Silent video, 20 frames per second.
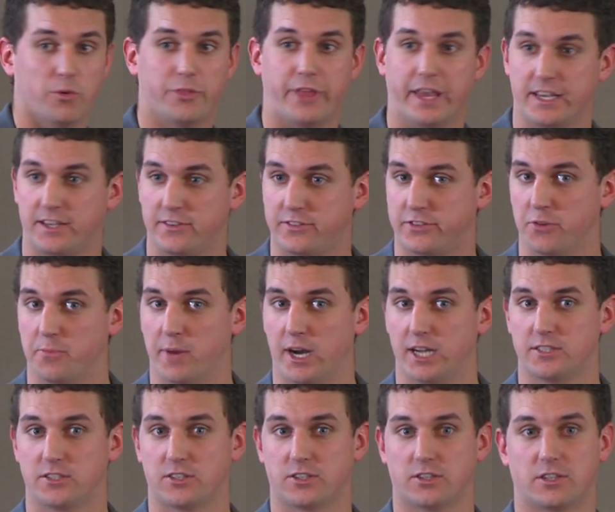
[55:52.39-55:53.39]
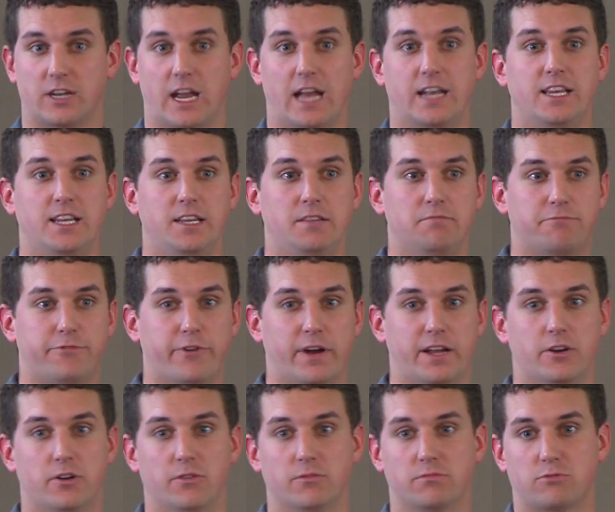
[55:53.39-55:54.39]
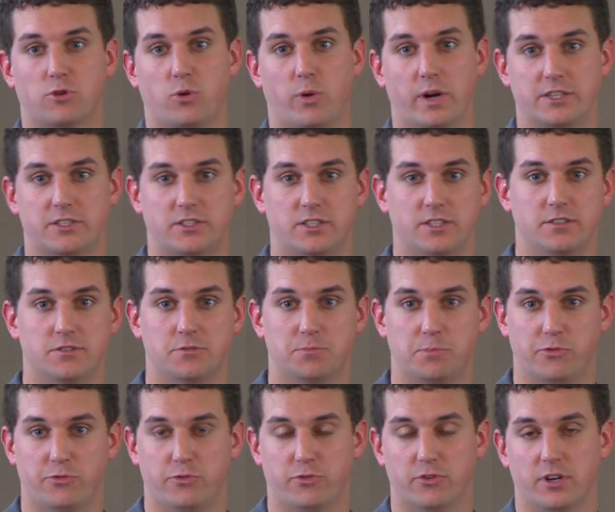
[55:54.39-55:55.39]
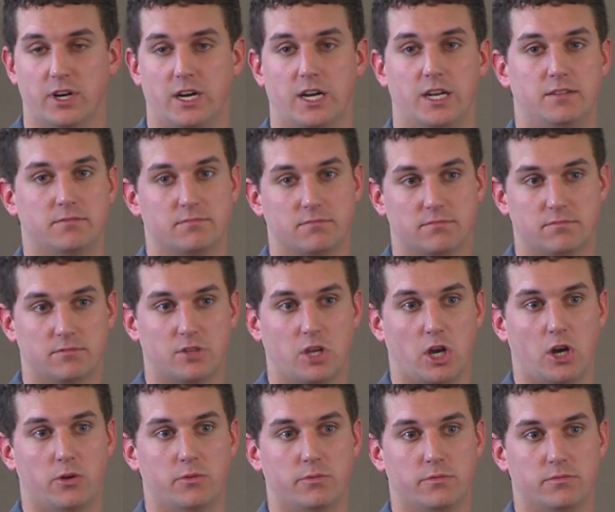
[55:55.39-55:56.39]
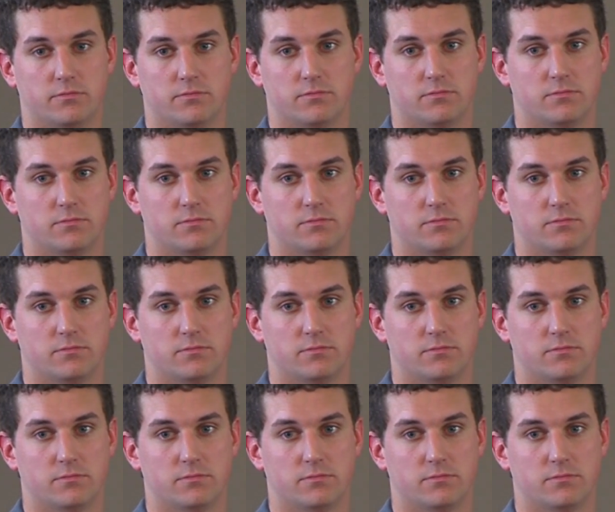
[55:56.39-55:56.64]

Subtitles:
Well, thank you so much. Any final questions before I go?